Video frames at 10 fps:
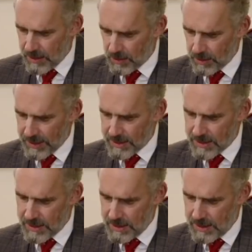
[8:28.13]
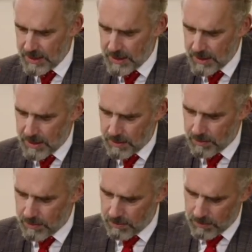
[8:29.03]
the earliest
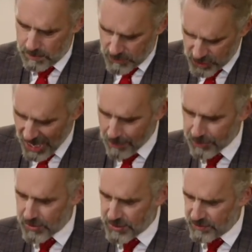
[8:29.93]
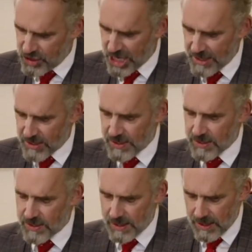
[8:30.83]
chapters of
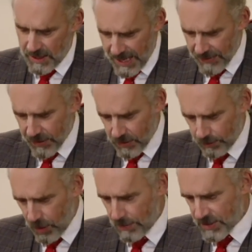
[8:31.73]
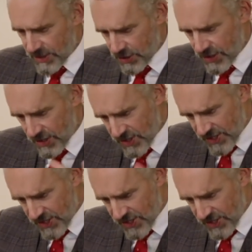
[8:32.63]
Genesis. The ethical proposition is